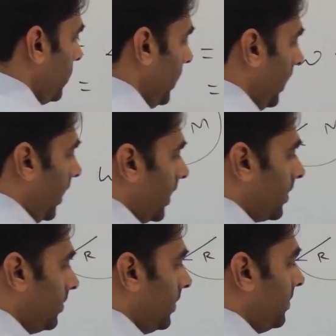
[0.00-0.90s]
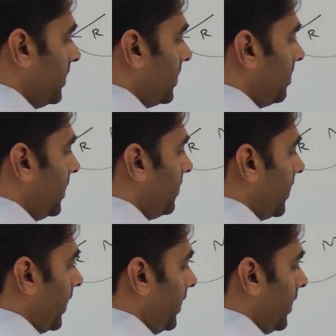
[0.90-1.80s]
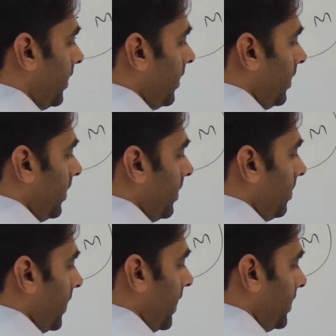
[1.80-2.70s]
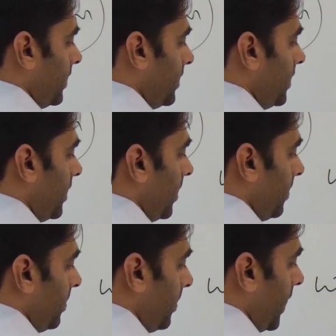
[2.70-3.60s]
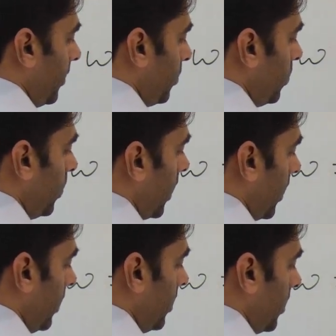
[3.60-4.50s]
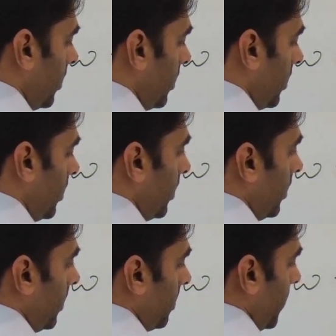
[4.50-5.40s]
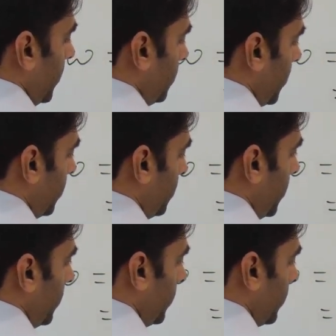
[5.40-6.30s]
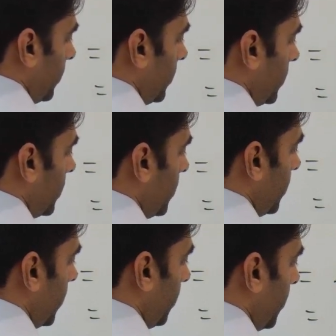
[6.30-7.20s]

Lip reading: R. When we simplify it, minus Gmm by 2R minus minus plus Gmm